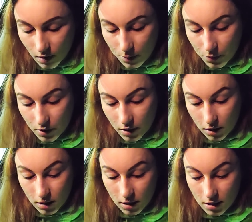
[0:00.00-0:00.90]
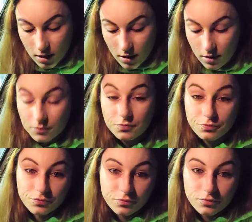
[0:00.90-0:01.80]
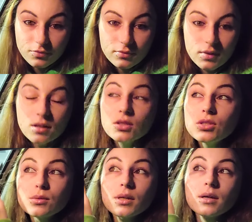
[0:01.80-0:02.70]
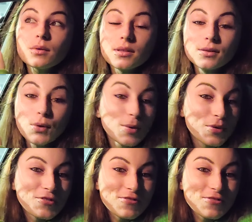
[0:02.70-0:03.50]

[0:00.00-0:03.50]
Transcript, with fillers: I'm pretty good at uh, doing it with a normal